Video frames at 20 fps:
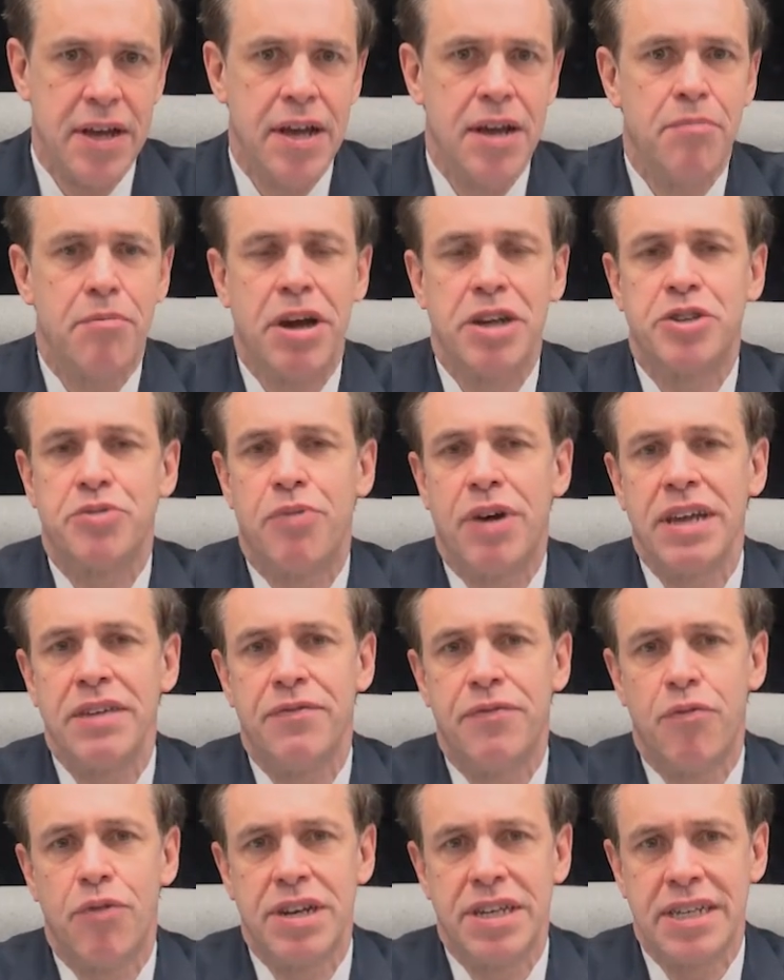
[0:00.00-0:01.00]
By
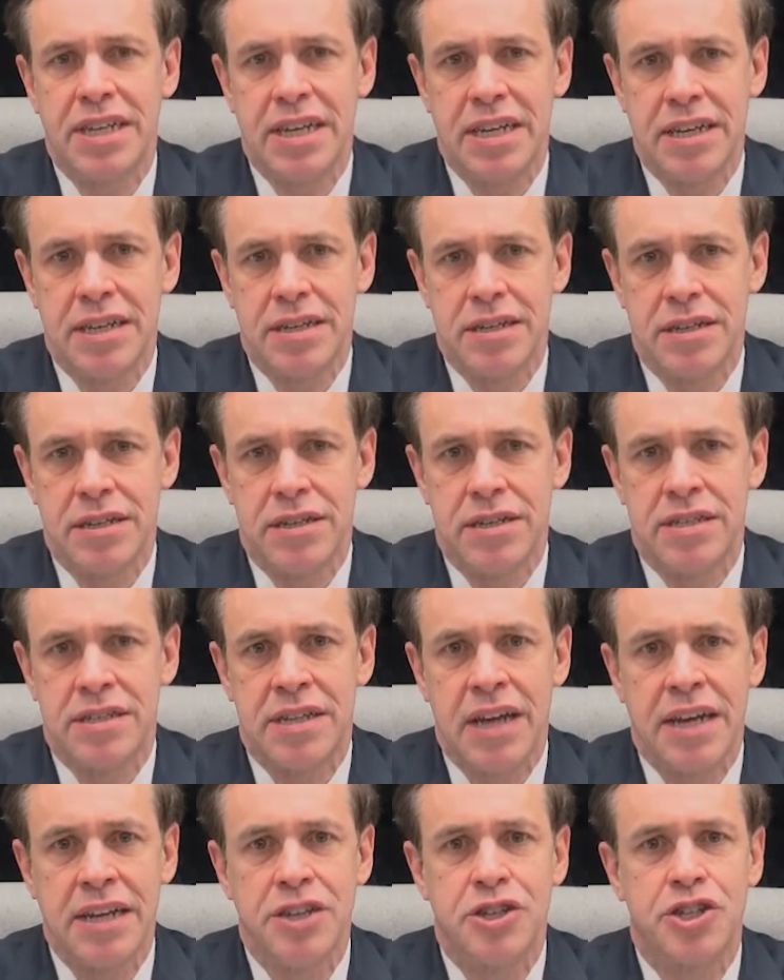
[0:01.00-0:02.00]
2014,
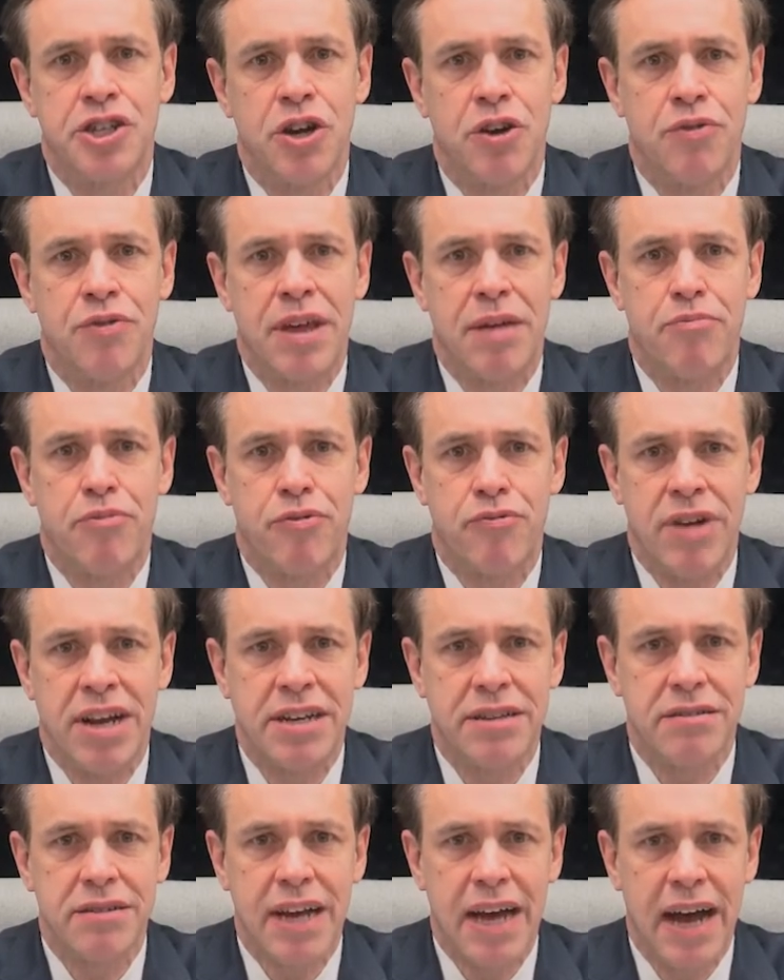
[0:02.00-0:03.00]
studies showed that
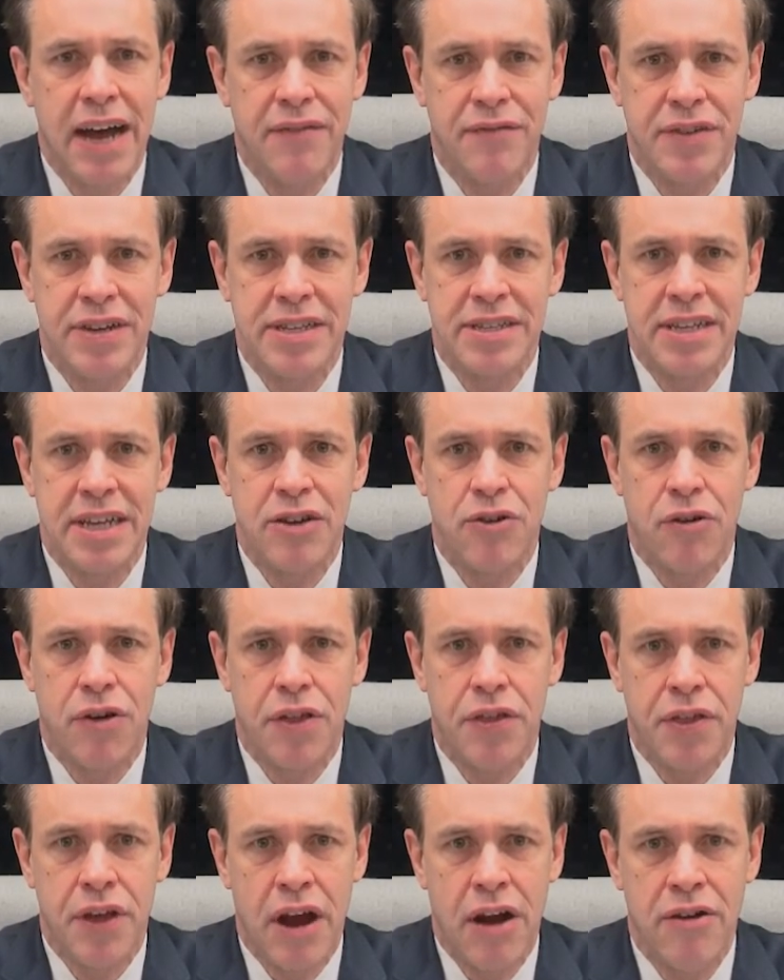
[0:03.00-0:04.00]
parental confidence in
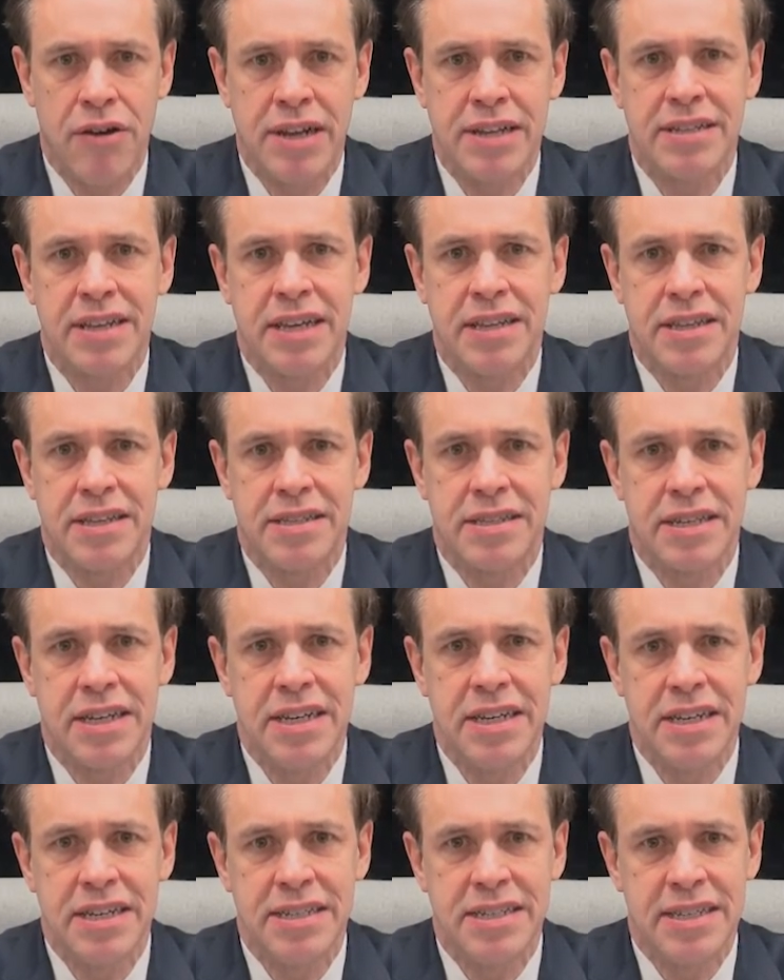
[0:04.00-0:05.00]
authorities like the
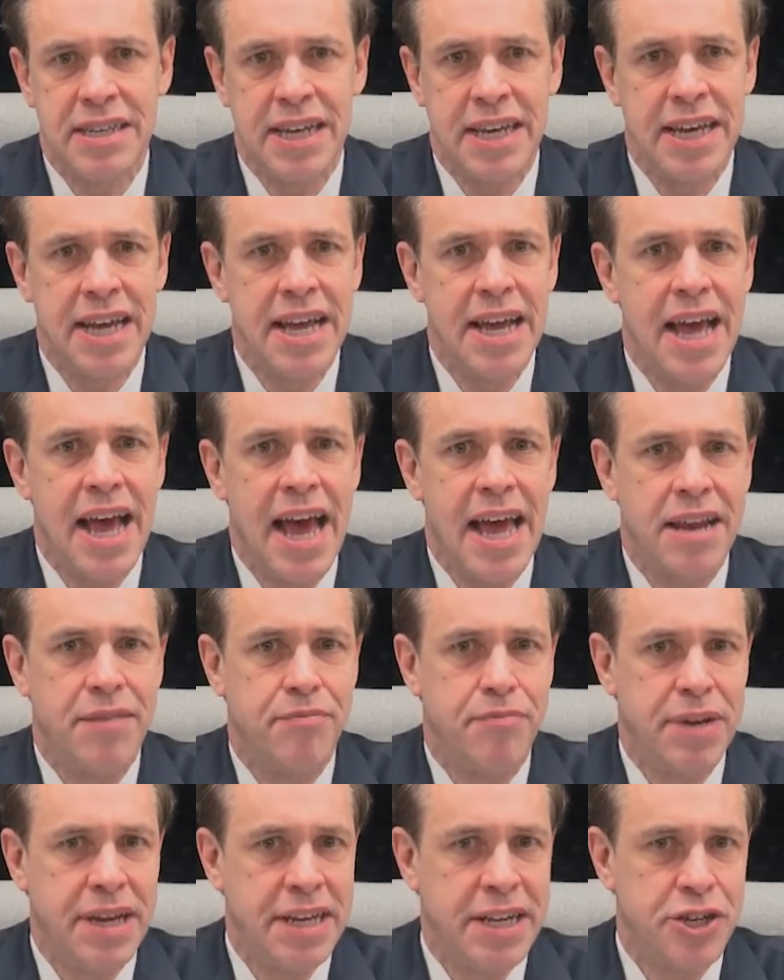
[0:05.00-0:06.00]
CDC and in
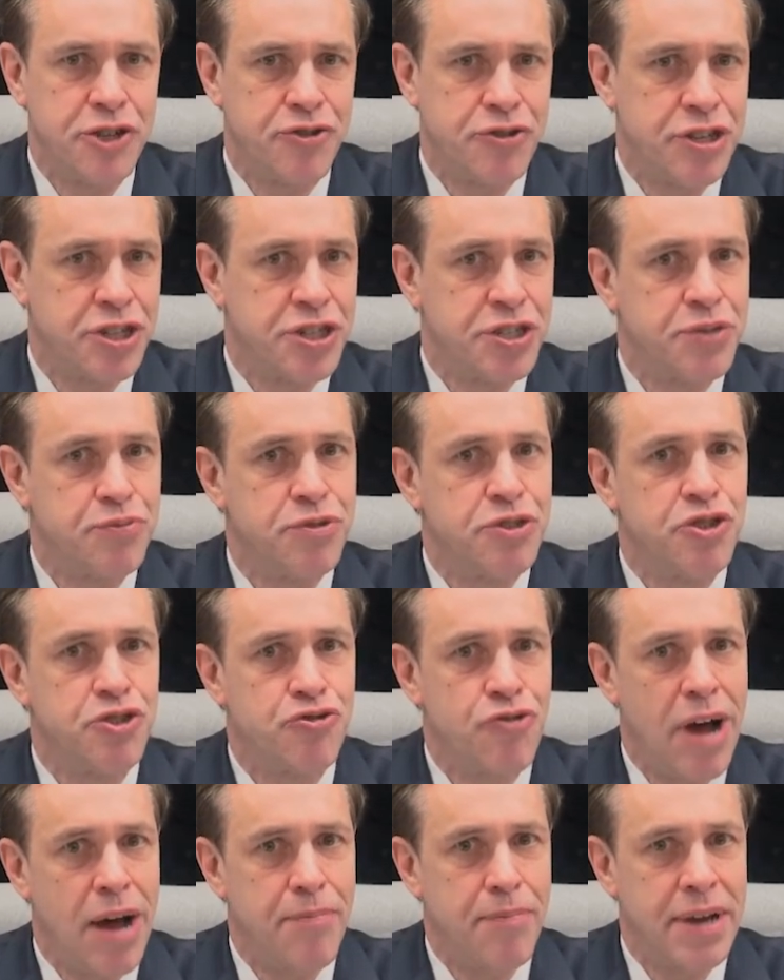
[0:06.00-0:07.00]
pediatricians was
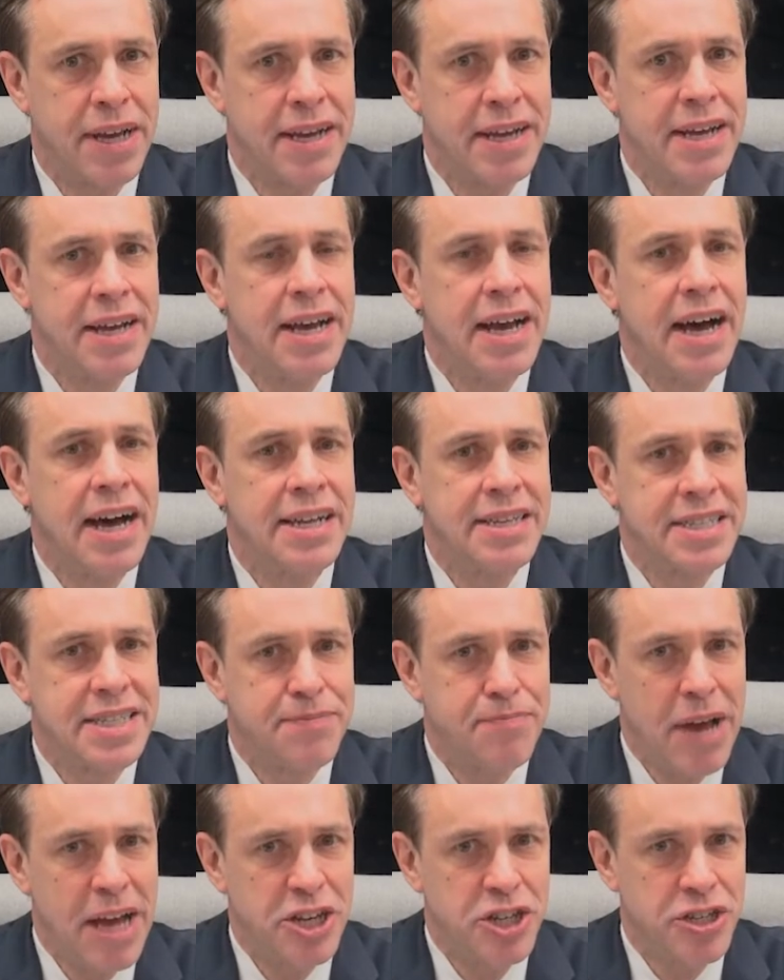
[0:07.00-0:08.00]
dropping,
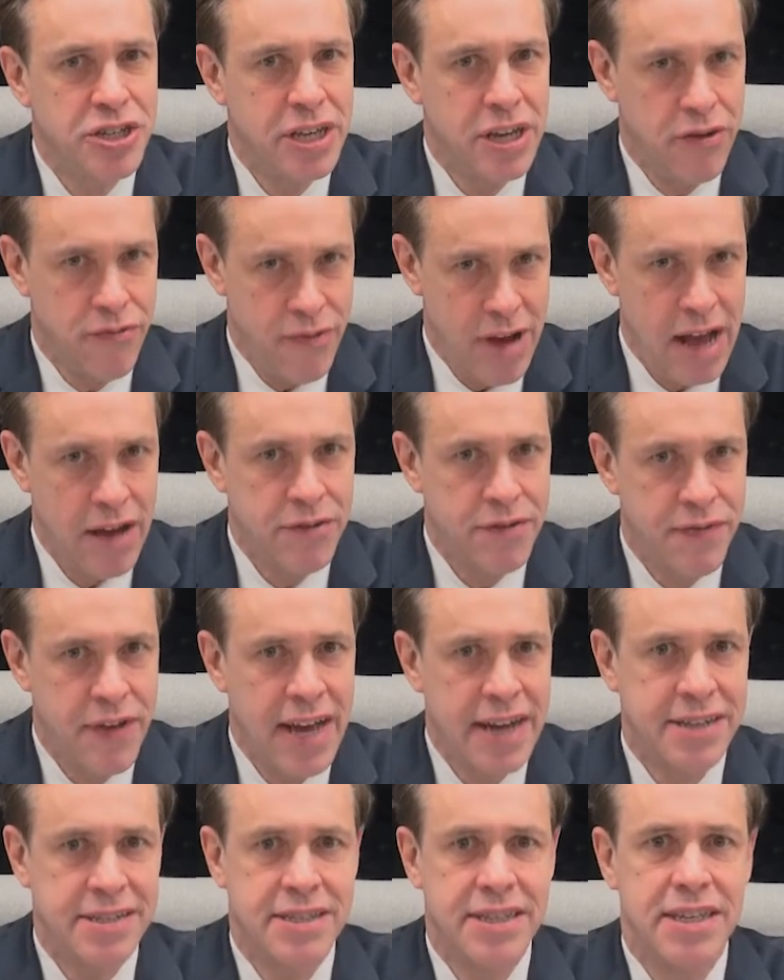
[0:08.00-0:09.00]
especially around
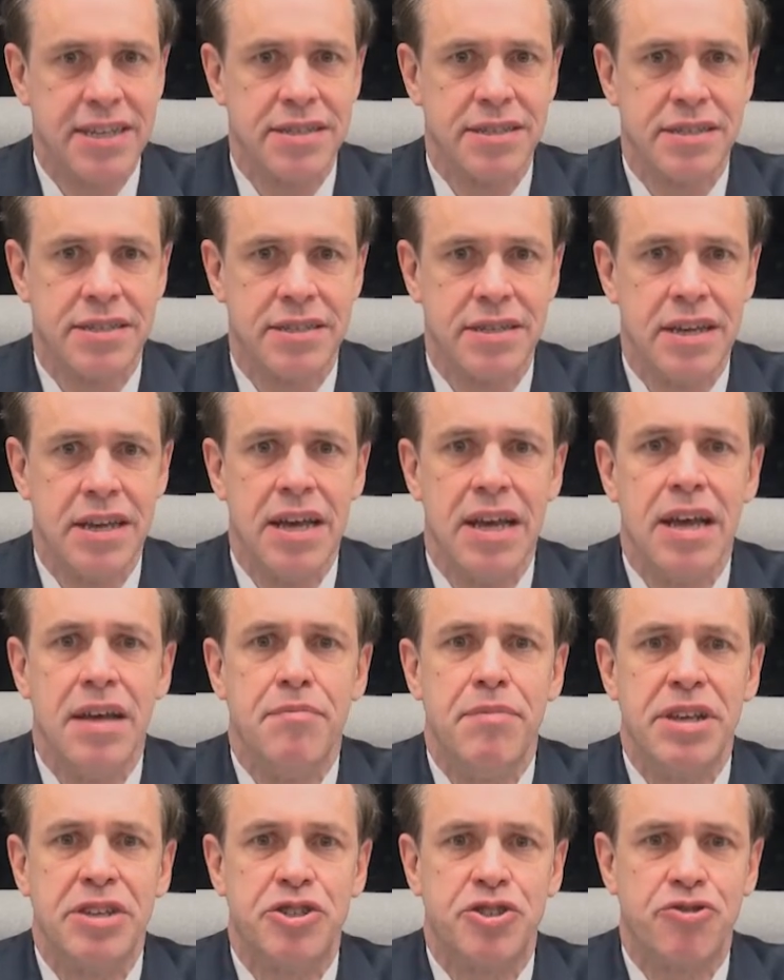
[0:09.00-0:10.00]
vaccines.
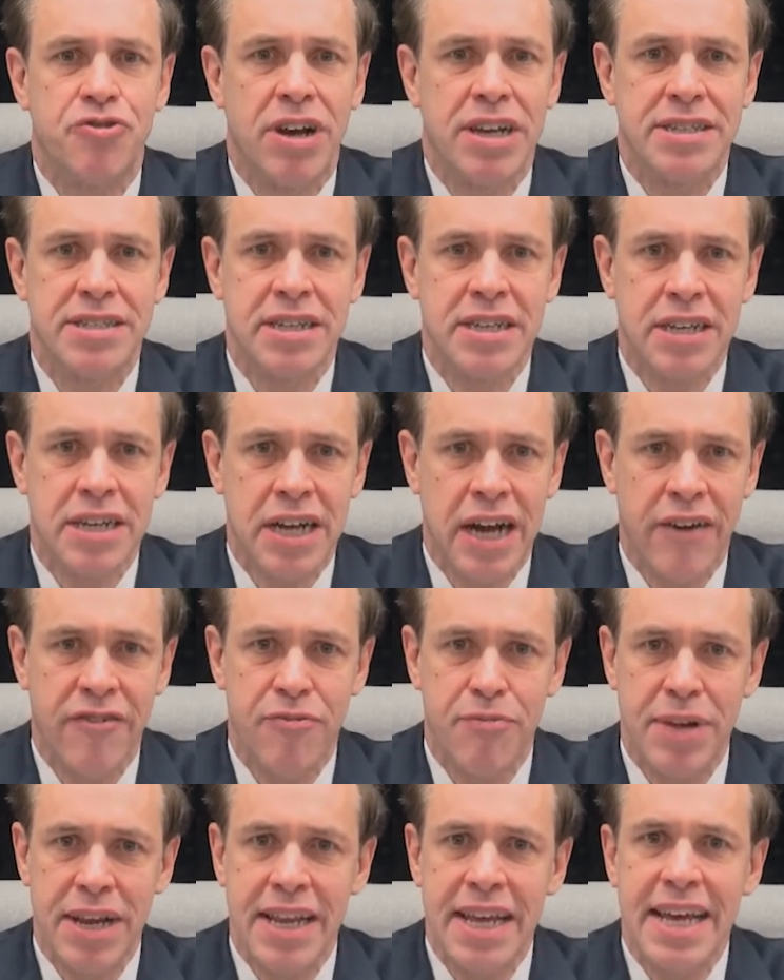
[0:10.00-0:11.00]
Mistrust in
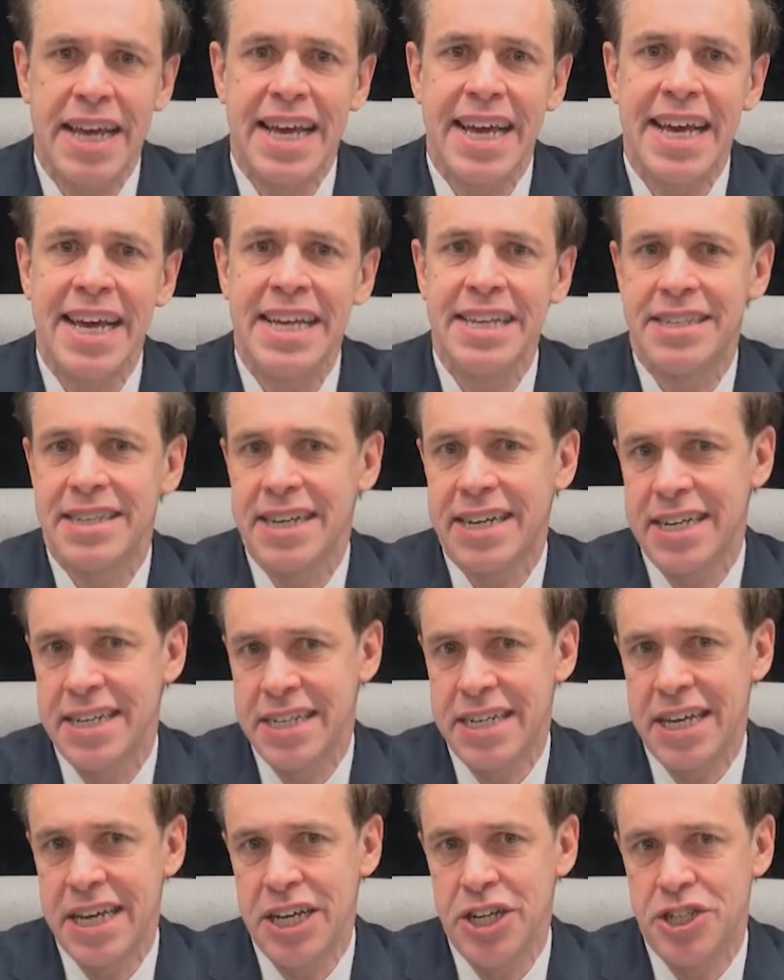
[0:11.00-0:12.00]
government is a
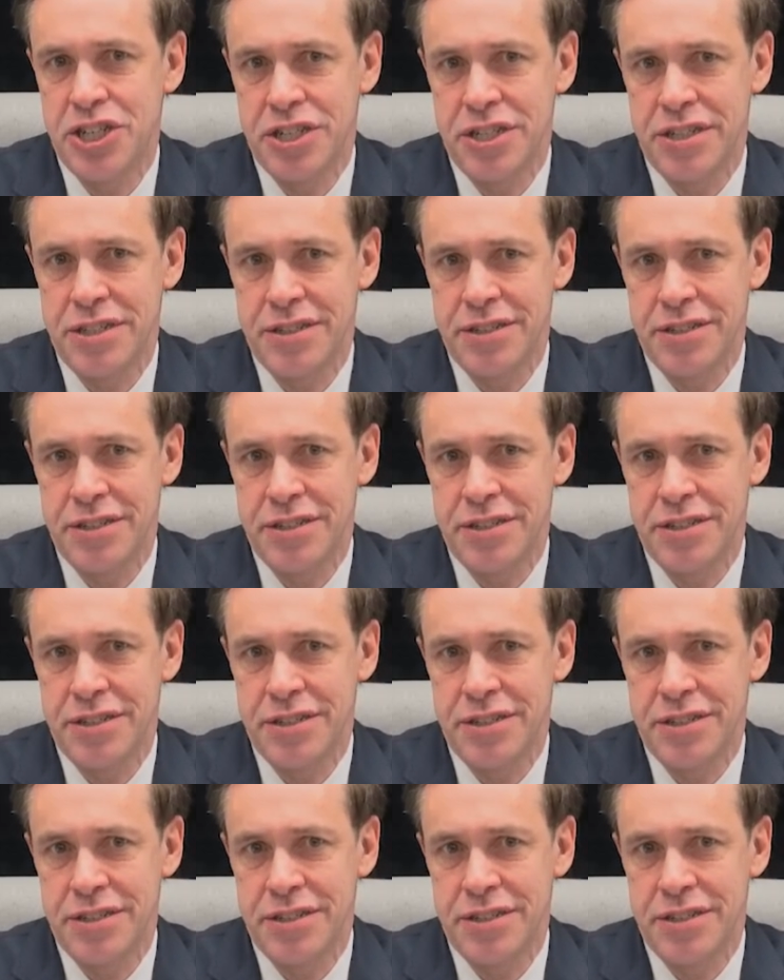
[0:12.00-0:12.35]
contagion.